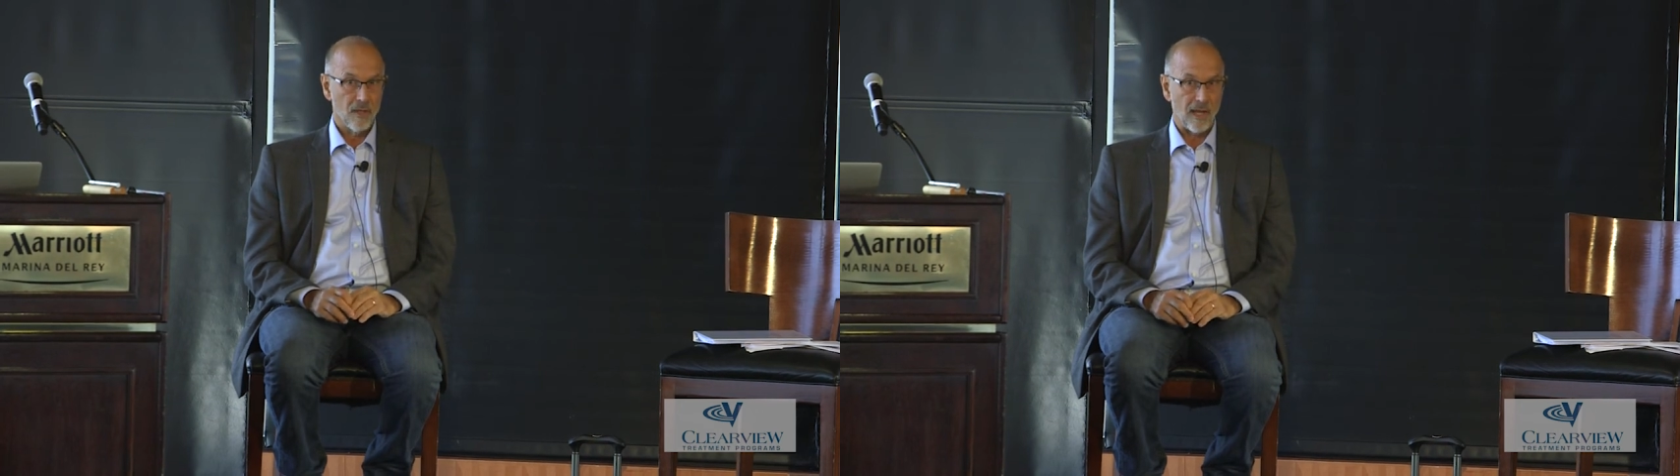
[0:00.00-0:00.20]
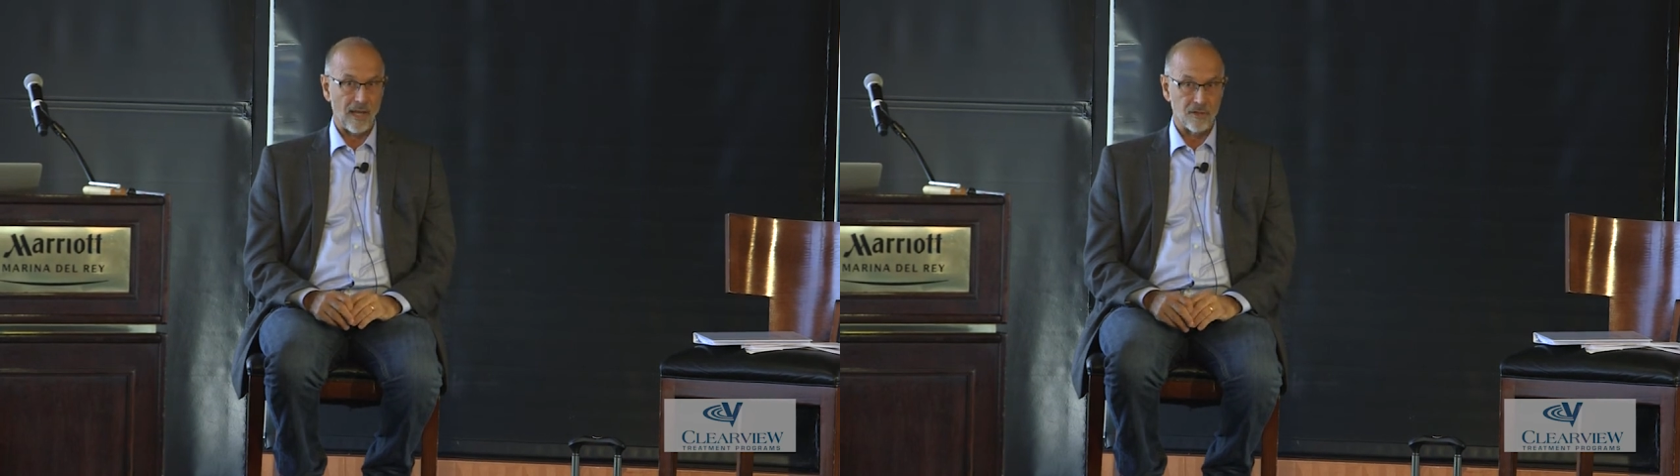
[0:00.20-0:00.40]

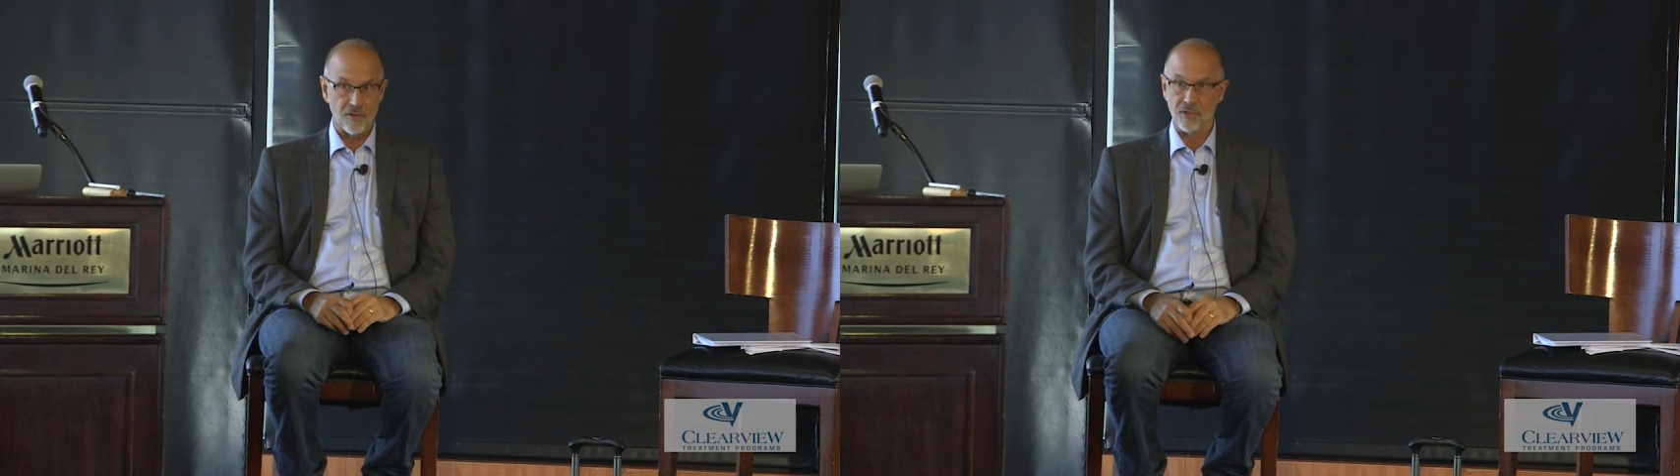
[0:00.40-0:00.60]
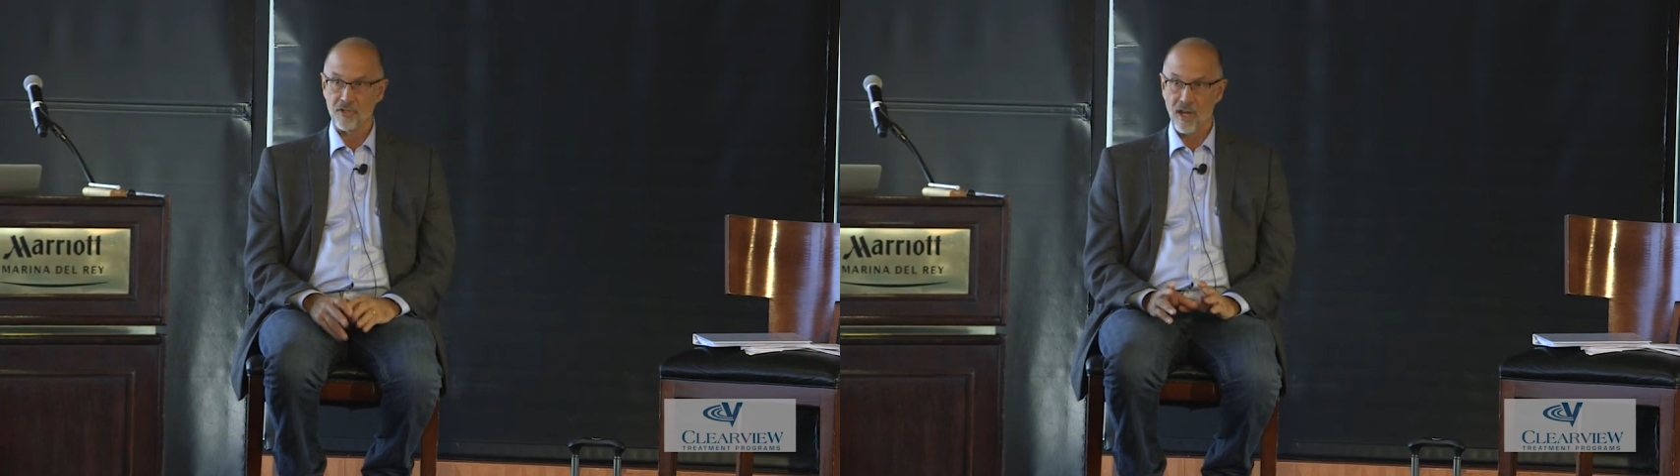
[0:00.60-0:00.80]
and
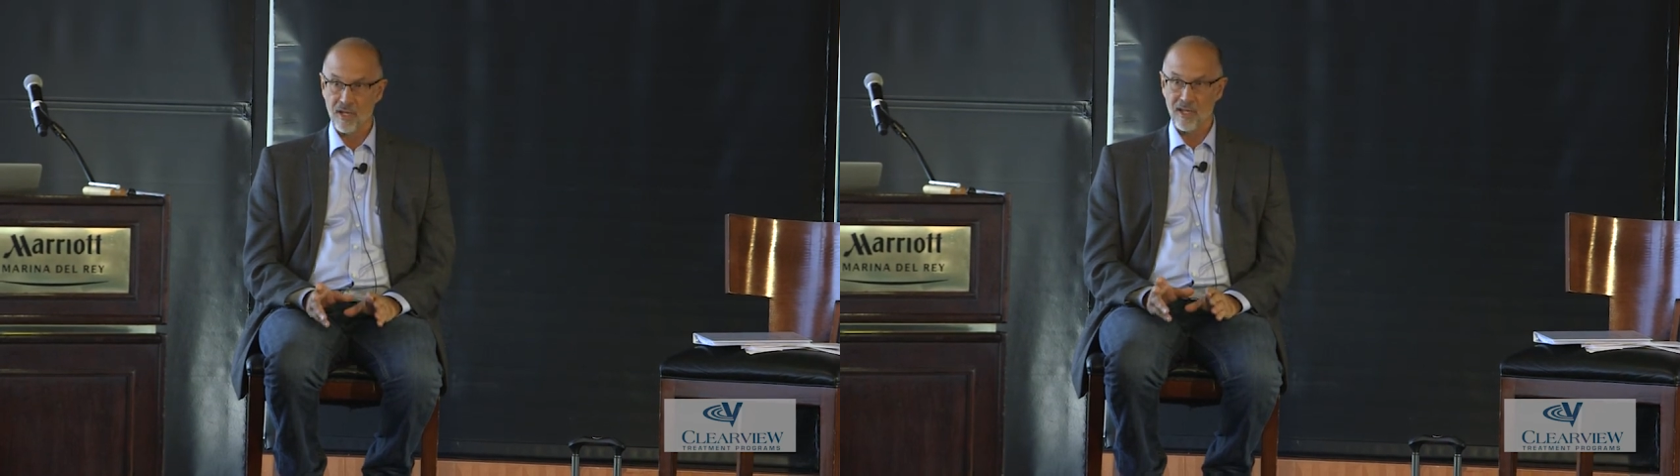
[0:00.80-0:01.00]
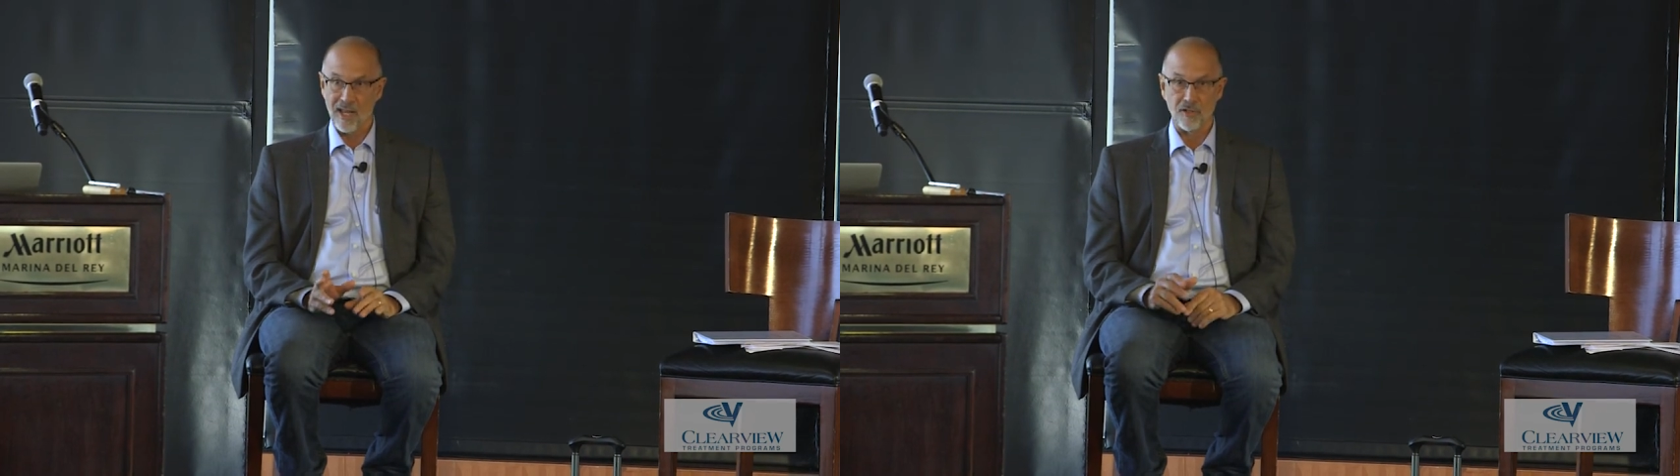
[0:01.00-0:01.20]
to
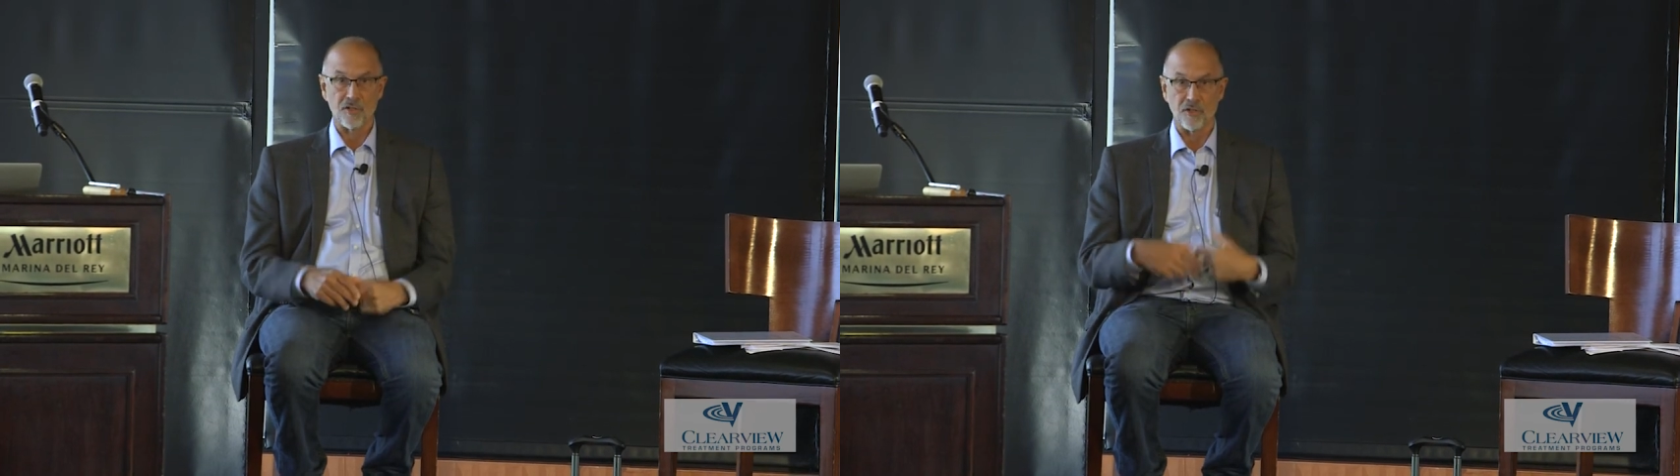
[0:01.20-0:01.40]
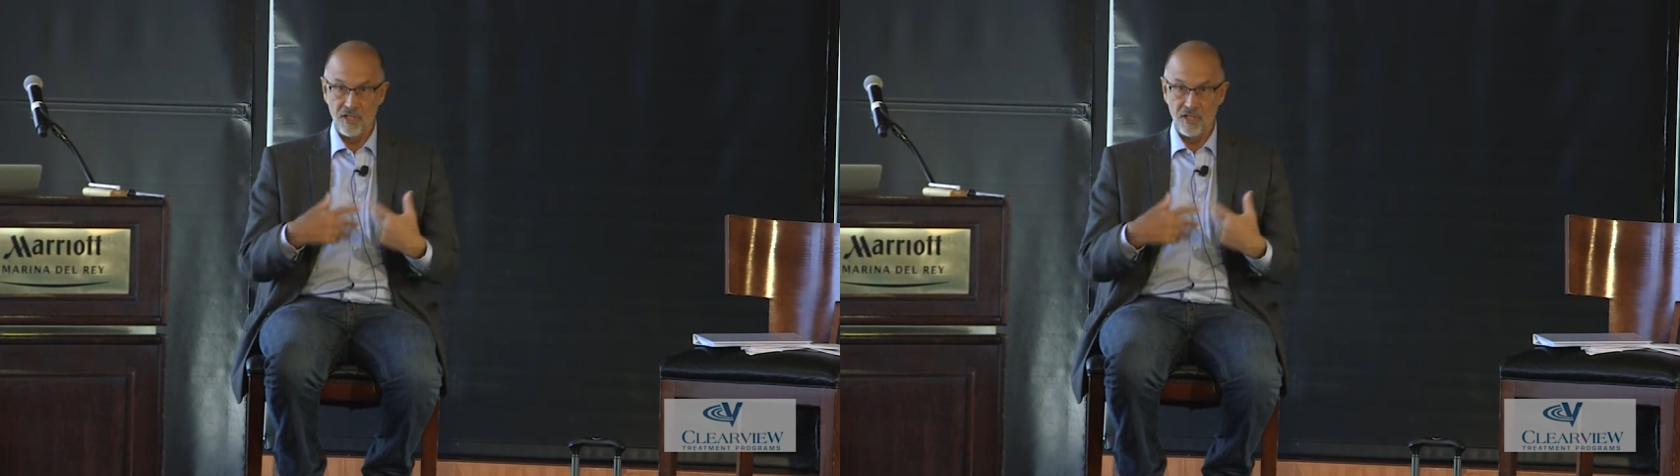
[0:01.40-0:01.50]
study and to